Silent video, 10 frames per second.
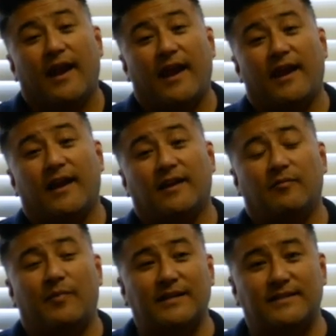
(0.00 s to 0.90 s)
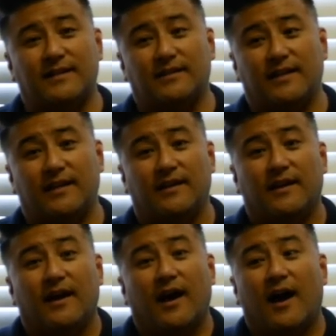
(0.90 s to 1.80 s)
And basically,
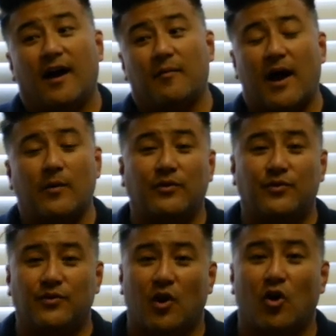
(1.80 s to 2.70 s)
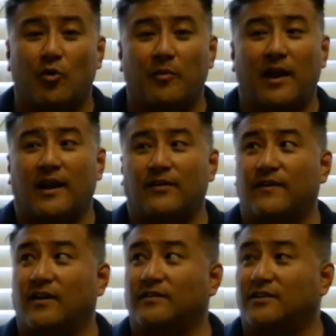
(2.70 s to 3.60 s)
um, I went through the home and I
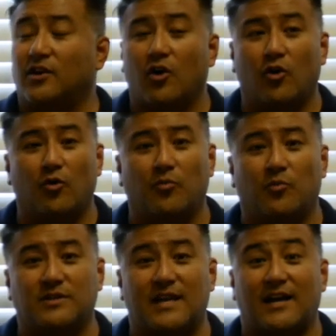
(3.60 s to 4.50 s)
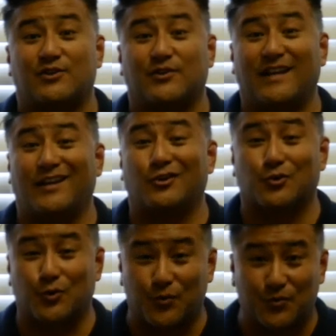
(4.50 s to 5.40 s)
found that the home was actually in
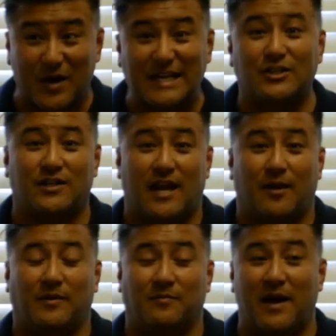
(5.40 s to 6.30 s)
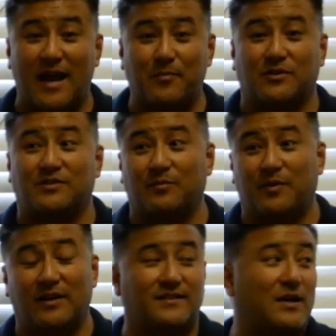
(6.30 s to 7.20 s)
great shape. In my personal
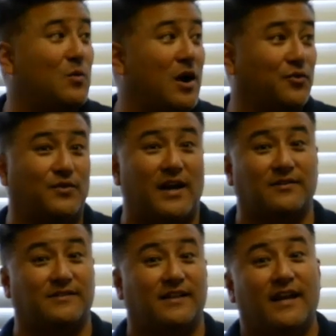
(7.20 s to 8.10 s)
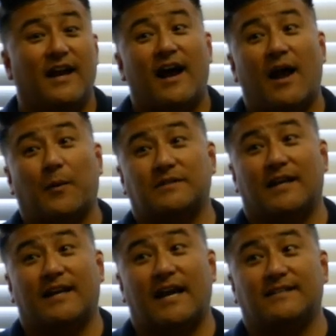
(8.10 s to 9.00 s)
opinion, as I walked through the house, I was
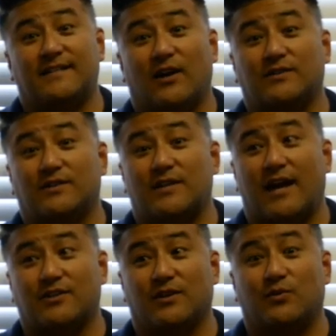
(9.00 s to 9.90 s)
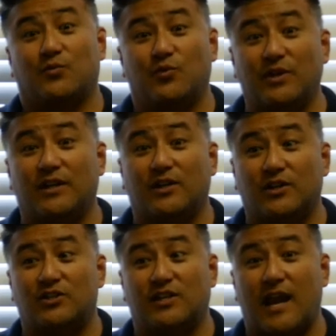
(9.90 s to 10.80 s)
like, guys, this house is actually in really
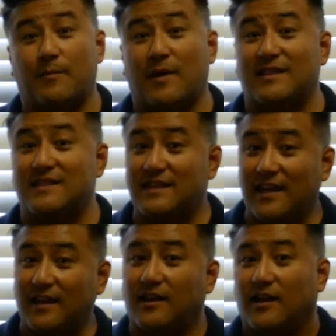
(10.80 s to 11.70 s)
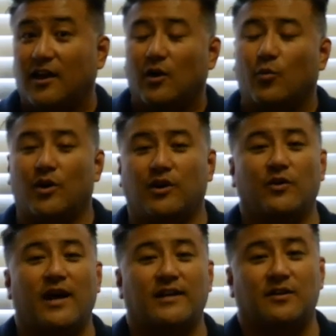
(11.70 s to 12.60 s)
good shape. I think where you
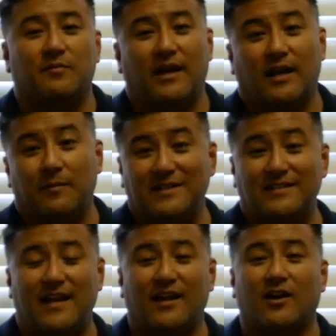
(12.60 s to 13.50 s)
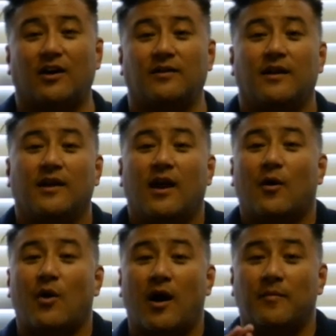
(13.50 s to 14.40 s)
guys are making a mistake on
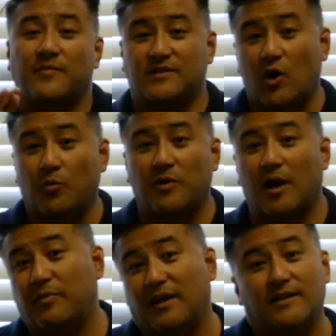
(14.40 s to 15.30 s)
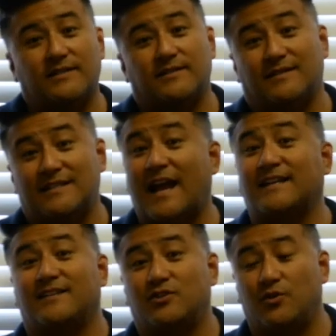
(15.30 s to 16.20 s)
um, this home not being as
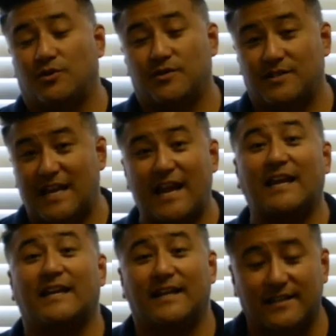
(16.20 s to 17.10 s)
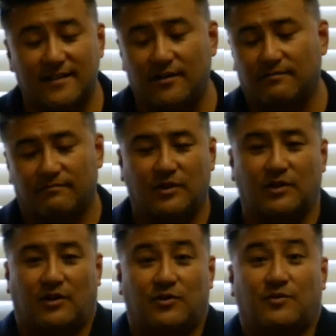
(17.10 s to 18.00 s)
nice as you're saying it is, or
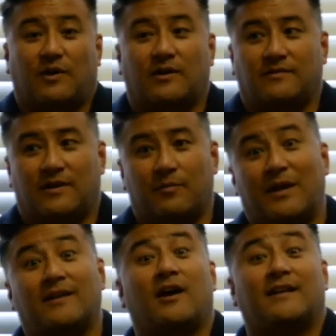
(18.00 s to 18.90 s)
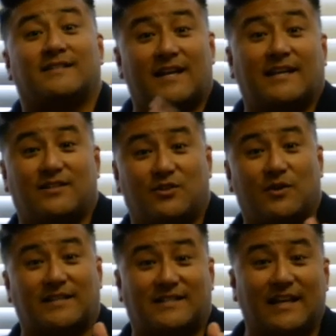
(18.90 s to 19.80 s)
you, you, you know, being not as nice as you
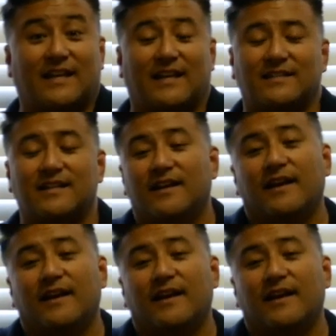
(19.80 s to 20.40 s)
guys think it is,